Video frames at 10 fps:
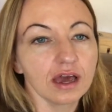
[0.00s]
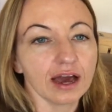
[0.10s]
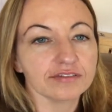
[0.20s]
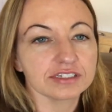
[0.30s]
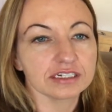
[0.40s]

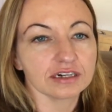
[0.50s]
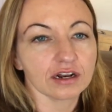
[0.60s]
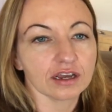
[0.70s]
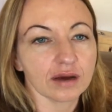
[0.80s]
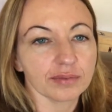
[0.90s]
I've seen it on
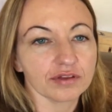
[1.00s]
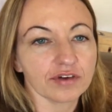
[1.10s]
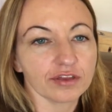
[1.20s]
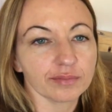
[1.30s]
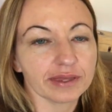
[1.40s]
a couple of
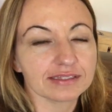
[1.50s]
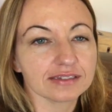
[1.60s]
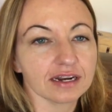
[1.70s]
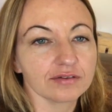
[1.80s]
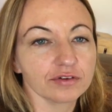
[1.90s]
other pens
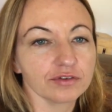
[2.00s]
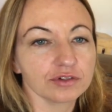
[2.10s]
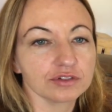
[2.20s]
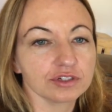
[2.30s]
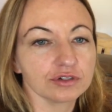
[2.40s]
that I've
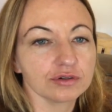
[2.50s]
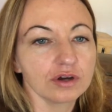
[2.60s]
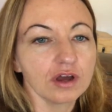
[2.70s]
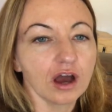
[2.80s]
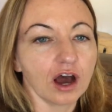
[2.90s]
reviewed too,
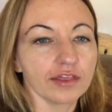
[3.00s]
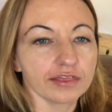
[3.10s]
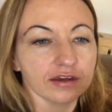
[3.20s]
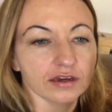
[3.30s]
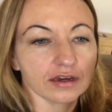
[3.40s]
on
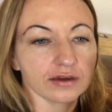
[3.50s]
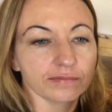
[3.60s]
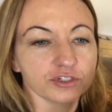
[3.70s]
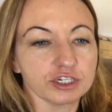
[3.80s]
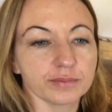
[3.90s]
the
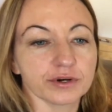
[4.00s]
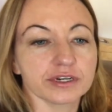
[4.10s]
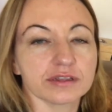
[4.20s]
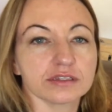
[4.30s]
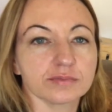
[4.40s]
cheaper
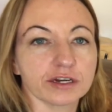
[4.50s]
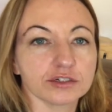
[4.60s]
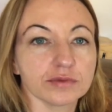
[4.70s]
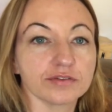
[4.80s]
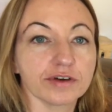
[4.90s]
end of the
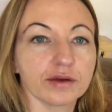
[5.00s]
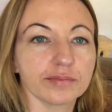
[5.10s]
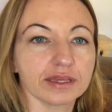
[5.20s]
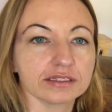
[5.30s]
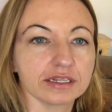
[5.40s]
spectrum of fountain
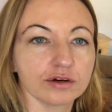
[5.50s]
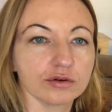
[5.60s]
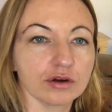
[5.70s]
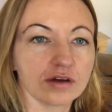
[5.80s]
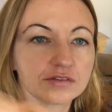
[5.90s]
pens. They
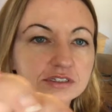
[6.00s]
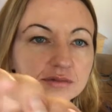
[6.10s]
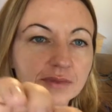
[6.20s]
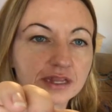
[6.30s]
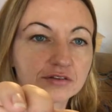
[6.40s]
don't obviously
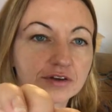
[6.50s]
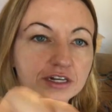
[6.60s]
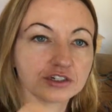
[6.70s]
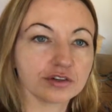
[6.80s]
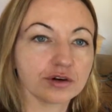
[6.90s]

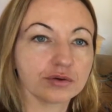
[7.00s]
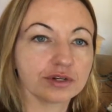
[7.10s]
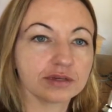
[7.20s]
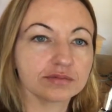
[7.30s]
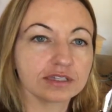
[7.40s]
manufacture their own
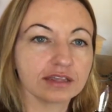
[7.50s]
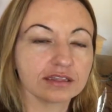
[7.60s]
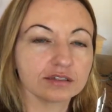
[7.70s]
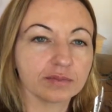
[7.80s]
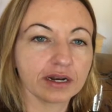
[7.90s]
nibs at
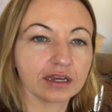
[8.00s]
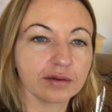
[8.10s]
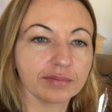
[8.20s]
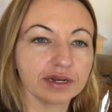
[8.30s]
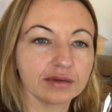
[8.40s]
this pen
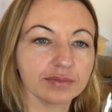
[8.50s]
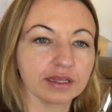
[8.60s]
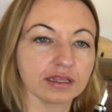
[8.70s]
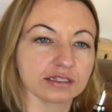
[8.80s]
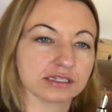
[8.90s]
company, but
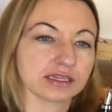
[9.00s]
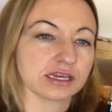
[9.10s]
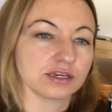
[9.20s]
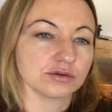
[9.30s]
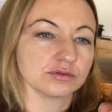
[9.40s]
it looks like
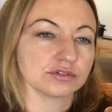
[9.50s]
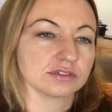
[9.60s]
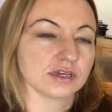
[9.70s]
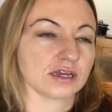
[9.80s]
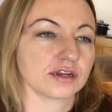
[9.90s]
they
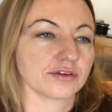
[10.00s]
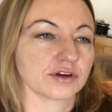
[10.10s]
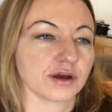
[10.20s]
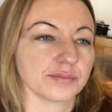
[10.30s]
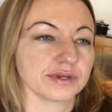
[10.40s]
use another
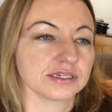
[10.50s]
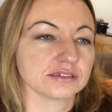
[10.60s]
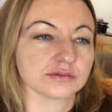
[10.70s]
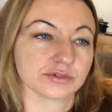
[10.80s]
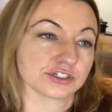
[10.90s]

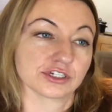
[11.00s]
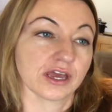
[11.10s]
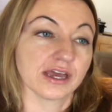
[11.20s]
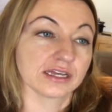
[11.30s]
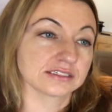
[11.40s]
company's, which
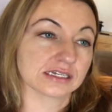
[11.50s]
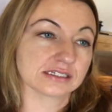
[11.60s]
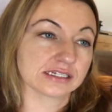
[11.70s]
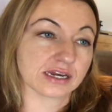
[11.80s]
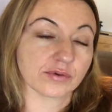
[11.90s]

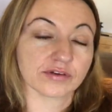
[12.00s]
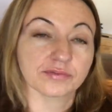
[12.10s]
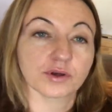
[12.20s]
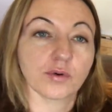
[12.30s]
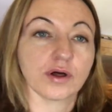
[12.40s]
doesn't take away
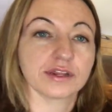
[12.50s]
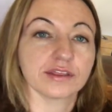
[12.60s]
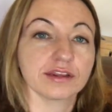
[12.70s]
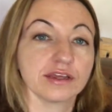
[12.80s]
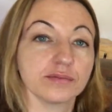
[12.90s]
from the quality
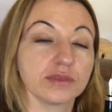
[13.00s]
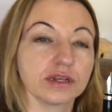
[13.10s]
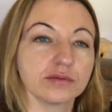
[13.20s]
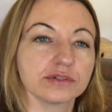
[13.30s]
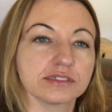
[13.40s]
of the nib. The
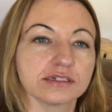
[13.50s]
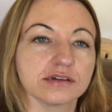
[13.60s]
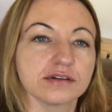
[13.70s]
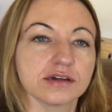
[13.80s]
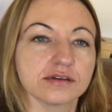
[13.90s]
nib is
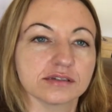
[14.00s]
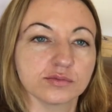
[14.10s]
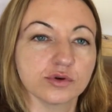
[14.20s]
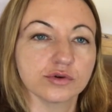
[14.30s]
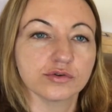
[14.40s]
still
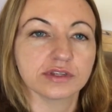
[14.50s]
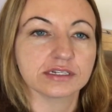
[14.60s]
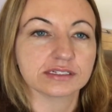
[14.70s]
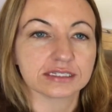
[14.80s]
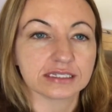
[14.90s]
smooth, it
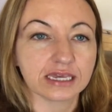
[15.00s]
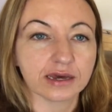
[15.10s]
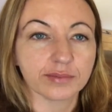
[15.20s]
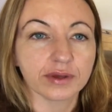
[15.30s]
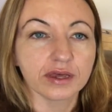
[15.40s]
doesn't
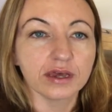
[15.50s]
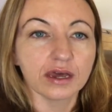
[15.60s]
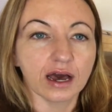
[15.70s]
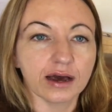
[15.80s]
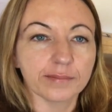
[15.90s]
skip,
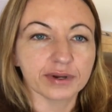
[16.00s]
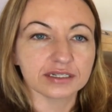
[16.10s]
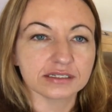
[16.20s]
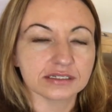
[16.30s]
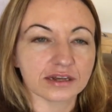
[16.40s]
but
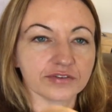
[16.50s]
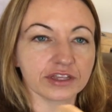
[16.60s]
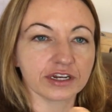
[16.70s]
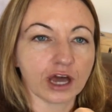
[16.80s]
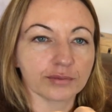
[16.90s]
it's
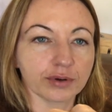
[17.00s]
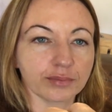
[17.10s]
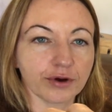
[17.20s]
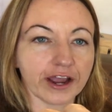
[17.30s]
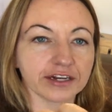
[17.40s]
definitely not a
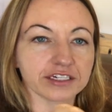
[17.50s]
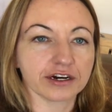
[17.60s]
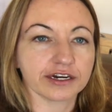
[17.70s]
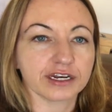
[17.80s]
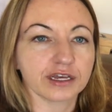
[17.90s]

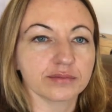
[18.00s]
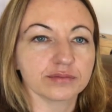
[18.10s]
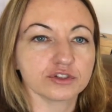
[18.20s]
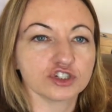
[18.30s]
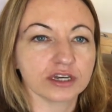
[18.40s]
proprietary nib
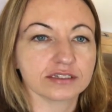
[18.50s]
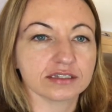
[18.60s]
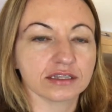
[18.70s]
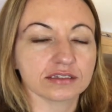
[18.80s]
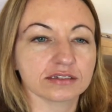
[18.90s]
just
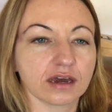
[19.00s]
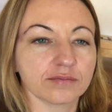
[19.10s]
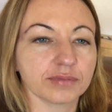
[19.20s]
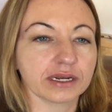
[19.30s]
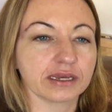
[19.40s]
to this
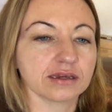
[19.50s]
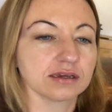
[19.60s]
company.